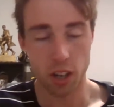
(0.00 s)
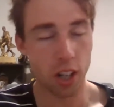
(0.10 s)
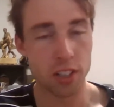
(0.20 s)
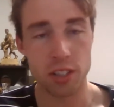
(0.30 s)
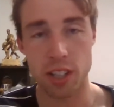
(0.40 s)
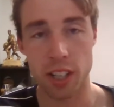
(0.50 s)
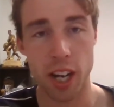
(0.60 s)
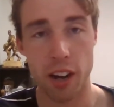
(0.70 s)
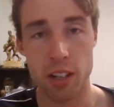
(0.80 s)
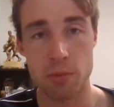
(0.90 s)
I'd just
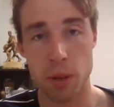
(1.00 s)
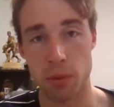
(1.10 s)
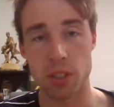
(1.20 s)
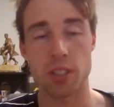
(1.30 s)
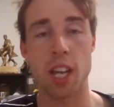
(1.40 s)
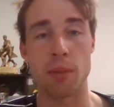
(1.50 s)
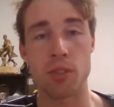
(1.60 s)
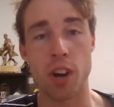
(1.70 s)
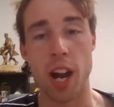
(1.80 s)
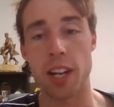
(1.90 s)
encourage people to just keep
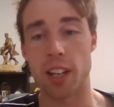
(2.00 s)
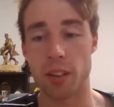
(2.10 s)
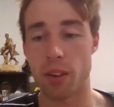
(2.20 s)
trading.